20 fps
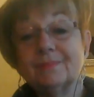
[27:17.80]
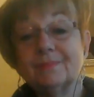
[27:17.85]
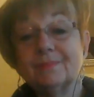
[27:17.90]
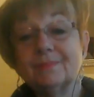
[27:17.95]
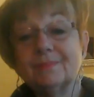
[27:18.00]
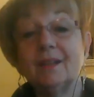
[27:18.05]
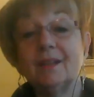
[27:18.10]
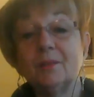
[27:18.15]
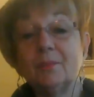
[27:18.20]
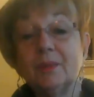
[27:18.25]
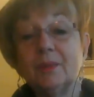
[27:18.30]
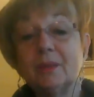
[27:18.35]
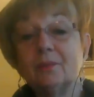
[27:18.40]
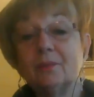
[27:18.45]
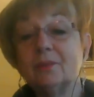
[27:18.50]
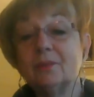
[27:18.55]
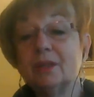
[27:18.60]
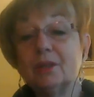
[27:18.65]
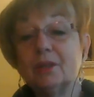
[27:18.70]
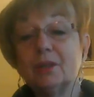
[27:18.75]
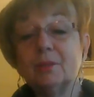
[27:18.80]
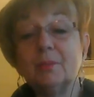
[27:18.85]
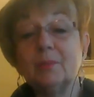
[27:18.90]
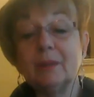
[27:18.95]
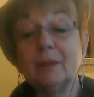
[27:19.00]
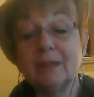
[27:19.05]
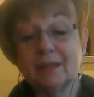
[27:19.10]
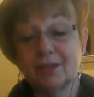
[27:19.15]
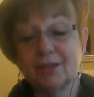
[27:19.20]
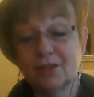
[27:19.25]
It ended up being really good, but
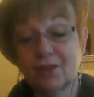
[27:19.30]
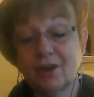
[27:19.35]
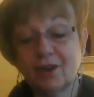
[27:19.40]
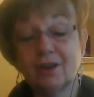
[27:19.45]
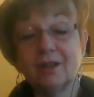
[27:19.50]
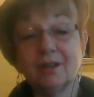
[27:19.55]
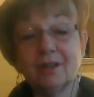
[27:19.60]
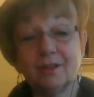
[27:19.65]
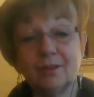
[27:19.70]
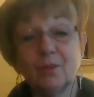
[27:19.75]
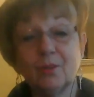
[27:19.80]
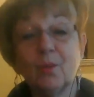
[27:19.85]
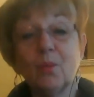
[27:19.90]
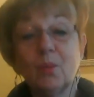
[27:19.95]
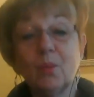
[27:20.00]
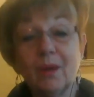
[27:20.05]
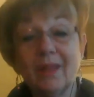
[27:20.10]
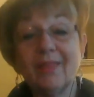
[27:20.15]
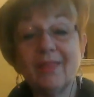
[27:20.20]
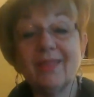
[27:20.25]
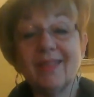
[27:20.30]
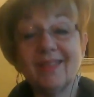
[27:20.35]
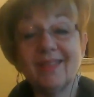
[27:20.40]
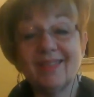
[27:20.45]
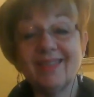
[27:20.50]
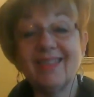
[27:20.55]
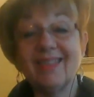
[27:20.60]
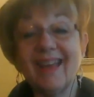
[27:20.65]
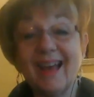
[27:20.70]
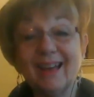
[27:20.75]
it started with
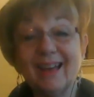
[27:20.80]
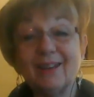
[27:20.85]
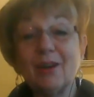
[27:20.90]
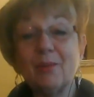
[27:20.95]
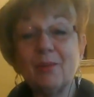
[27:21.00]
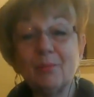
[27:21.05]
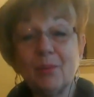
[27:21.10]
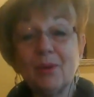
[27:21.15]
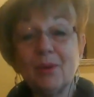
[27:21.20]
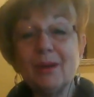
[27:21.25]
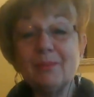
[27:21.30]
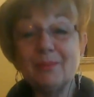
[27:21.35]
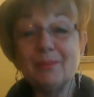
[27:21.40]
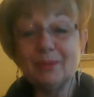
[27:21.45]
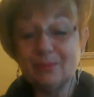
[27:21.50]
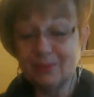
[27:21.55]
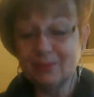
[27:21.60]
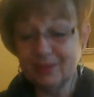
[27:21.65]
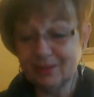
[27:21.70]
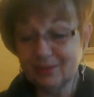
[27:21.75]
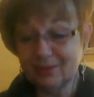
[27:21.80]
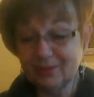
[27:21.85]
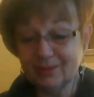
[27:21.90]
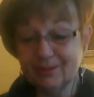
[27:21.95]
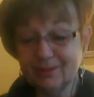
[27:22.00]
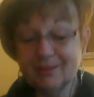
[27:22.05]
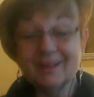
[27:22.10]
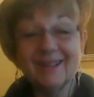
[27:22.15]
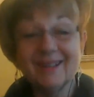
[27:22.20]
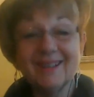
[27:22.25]
that appointment with her
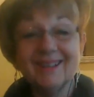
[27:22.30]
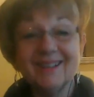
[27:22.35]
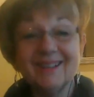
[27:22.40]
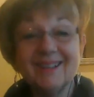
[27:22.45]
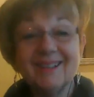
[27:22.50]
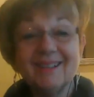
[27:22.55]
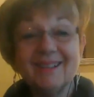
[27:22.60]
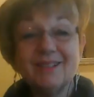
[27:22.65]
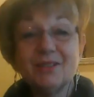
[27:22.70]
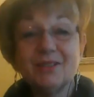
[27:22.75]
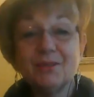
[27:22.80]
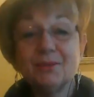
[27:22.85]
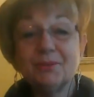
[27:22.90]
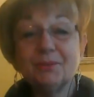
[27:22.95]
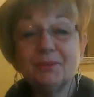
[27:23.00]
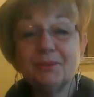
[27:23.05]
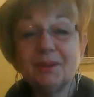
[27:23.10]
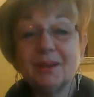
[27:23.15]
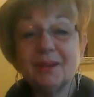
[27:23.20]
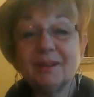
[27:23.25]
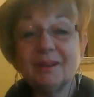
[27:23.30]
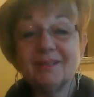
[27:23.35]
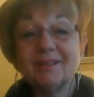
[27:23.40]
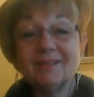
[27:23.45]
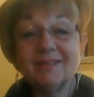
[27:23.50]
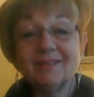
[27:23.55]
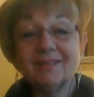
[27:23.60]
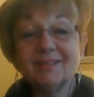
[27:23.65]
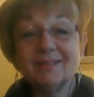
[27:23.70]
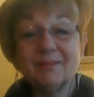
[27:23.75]
to
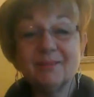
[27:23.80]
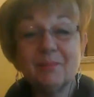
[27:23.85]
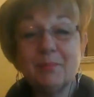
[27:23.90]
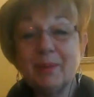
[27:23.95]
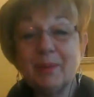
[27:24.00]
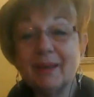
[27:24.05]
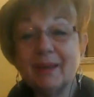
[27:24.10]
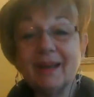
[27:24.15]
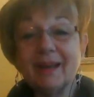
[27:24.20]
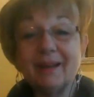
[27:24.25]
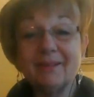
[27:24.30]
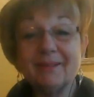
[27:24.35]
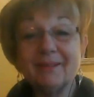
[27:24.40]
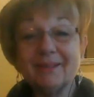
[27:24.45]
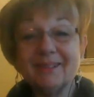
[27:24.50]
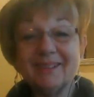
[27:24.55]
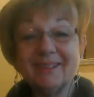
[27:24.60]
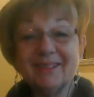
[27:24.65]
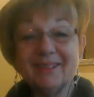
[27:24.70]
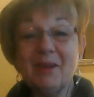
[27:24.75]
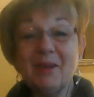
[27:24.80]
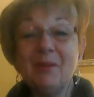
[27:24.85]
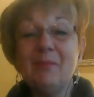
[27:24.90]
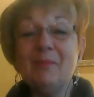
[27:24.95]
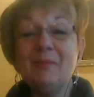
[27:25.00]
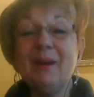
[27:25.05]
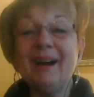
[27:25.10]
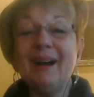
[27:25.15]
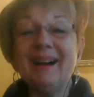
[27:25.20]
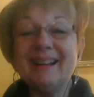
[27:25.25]
pick out
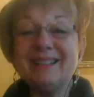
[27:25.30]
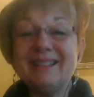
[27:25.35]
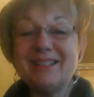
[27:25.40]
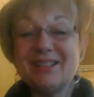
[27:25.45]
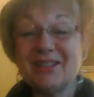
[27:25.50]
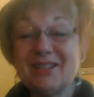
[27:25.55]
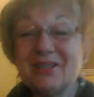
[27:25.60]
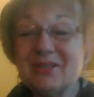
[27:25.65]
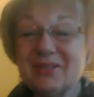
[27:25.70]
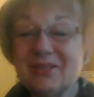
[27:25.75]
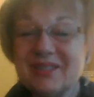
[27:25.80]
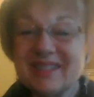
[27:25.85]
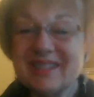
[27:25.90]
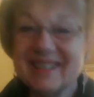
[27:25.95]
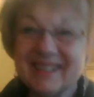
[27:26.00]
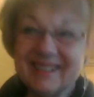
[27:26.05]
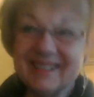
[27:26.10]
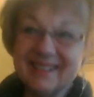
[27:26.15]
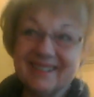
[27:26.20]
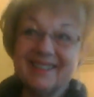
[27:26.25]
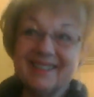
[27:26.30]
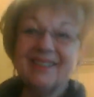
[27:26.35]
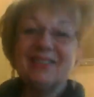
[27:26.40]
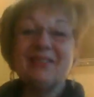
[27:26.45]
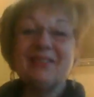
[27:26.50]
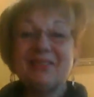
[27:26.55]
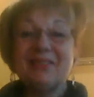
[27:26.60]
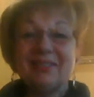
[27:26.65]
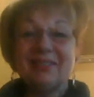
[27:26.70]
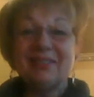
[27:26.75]
my suits
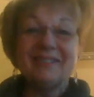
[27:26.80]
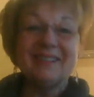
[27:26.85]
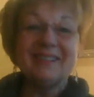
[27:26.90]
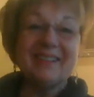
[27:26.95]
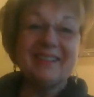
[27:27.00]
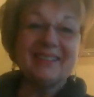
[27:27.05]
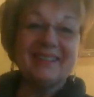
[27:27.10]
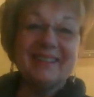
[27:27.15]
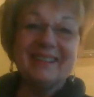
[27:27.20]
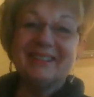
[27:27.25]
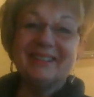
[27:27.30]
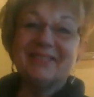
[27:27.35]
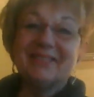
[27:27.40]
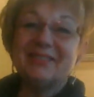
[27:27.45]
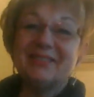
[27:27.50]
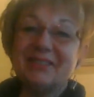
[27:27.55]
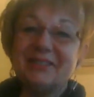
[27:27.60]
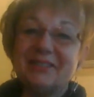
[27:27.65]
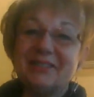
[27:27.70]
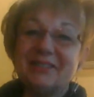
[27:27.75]
for another interview.